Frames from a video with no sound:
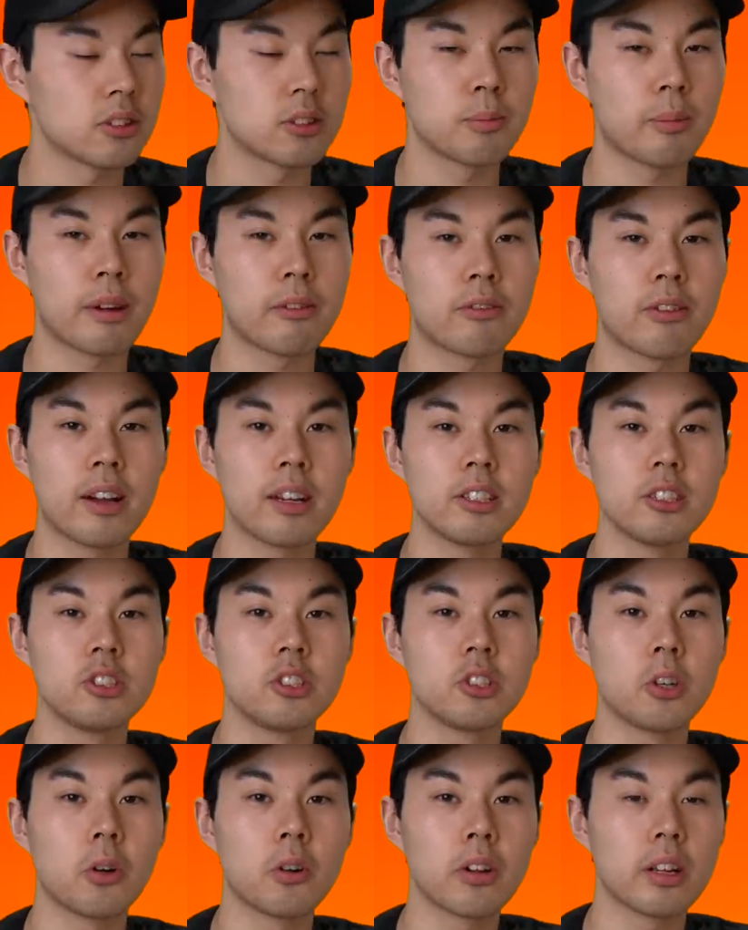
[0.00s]
So my friend
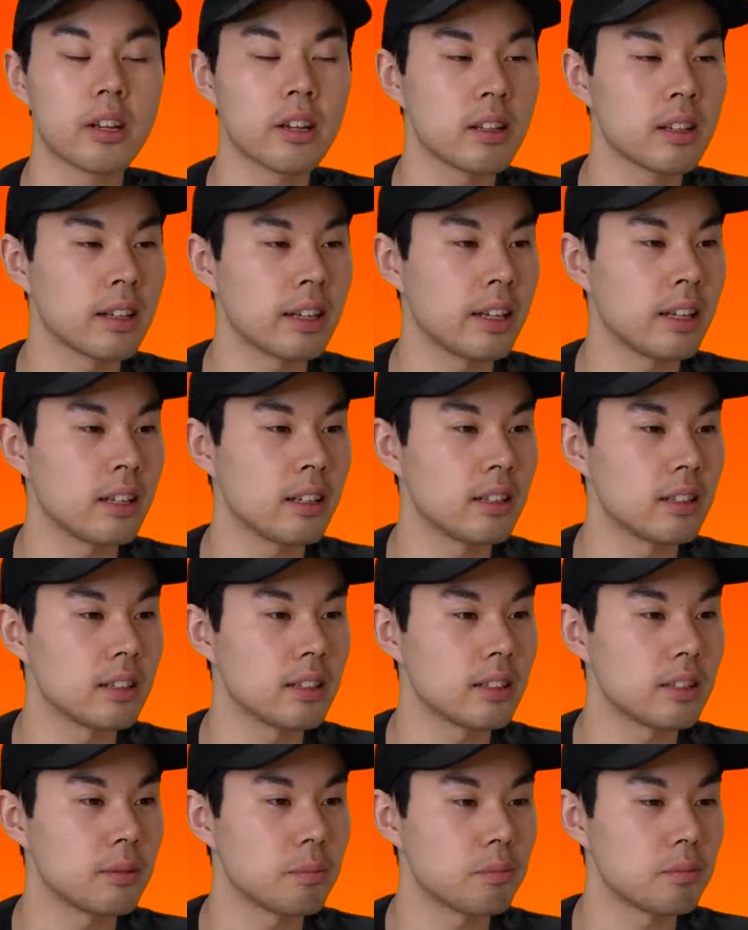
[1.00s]
jokingly
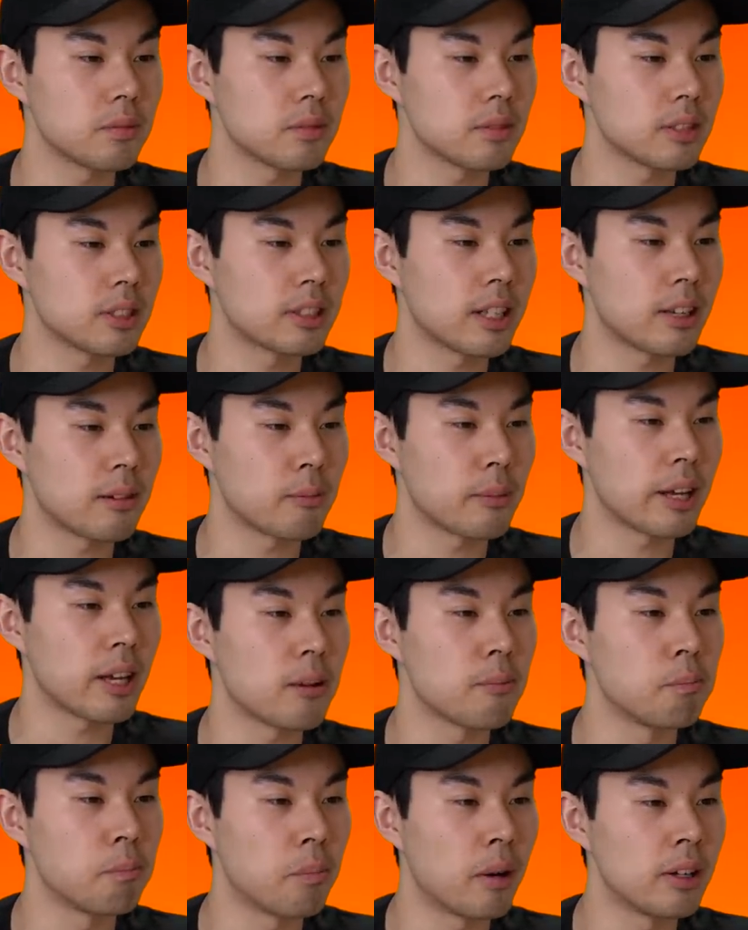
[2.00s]
sent
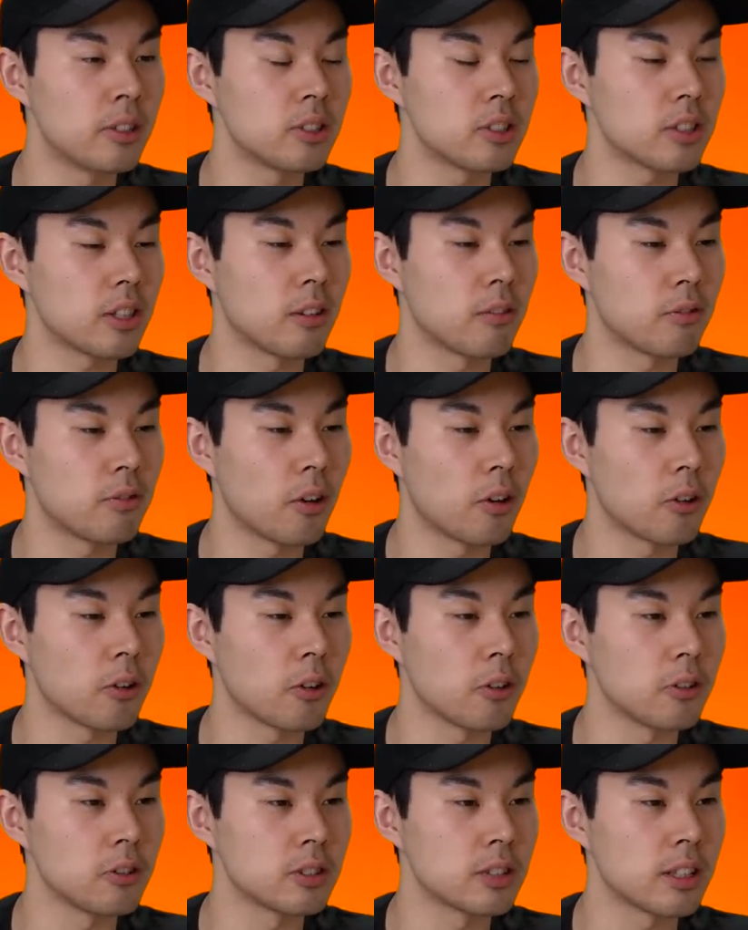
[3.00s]
a bunch of
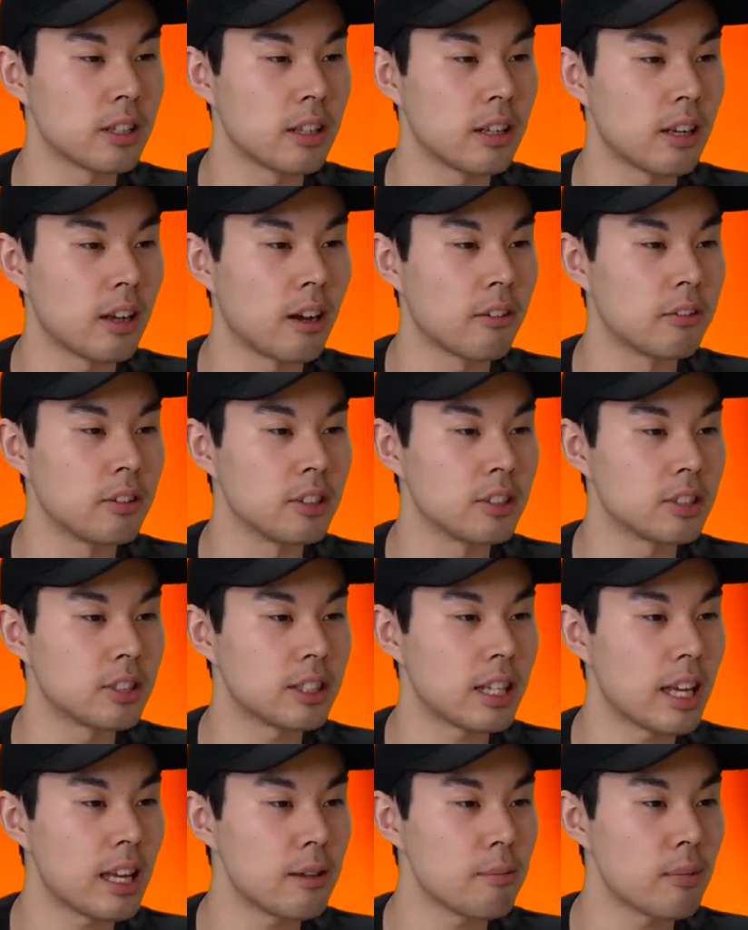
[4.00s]
photos of the
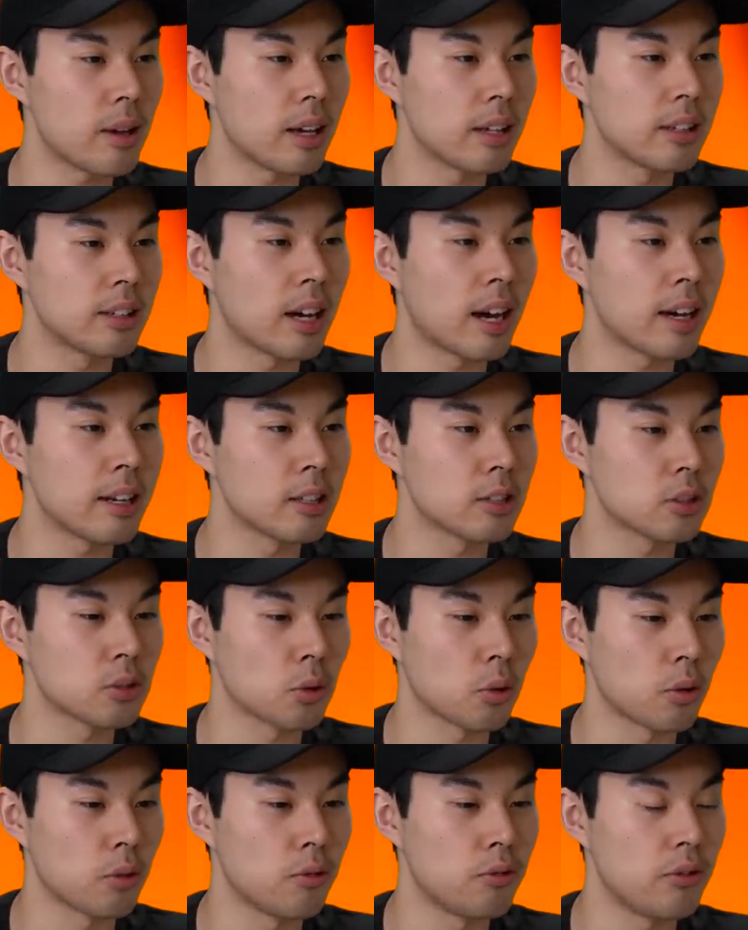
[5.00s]
same dinosaur